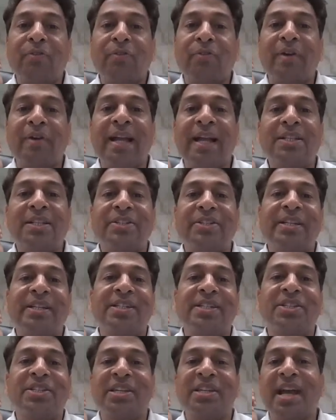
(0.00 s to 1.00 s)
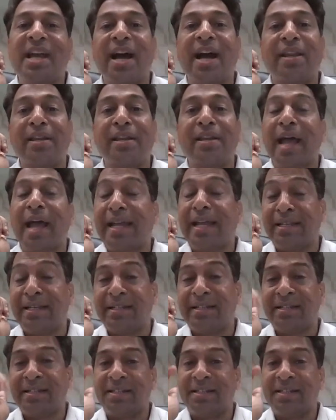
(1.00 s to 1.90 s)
to file GSTR 9?